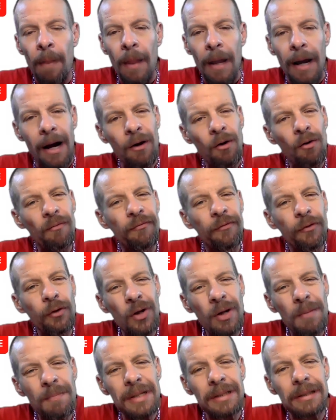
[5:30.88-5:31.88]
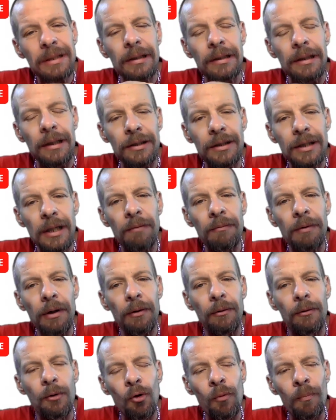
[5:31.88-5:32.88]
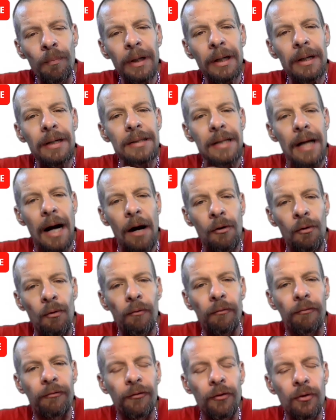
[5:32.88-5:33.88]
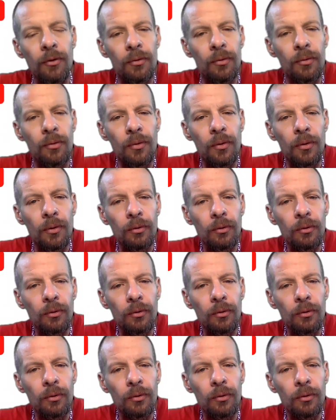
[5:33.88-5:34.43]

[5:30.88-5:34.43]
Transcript: I don't view them as a degenerate group because I don't view